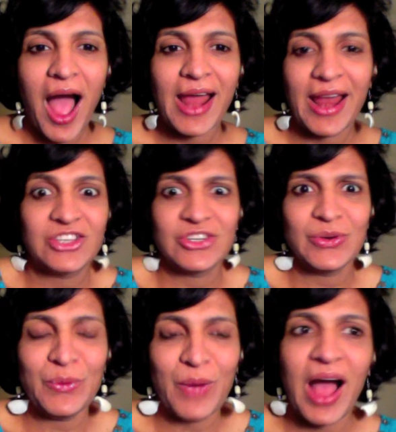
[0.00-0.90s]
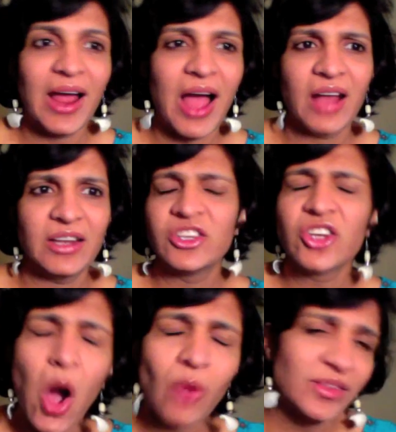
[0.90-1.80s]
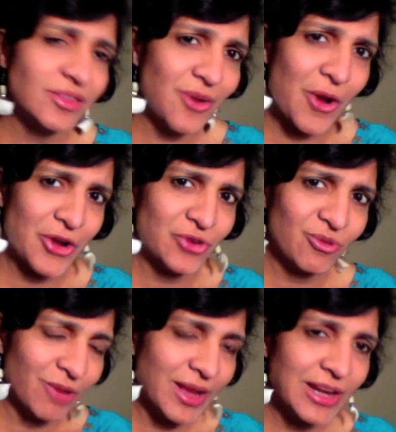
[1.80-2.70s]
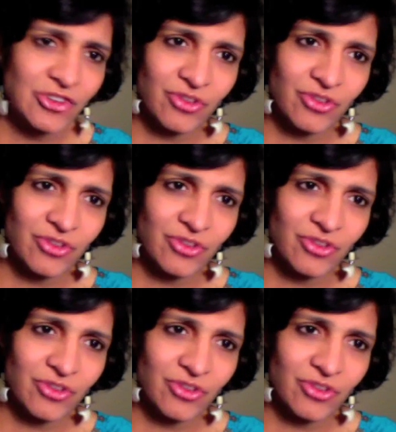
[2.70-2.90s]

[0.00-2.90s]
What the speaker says: I know this is going to really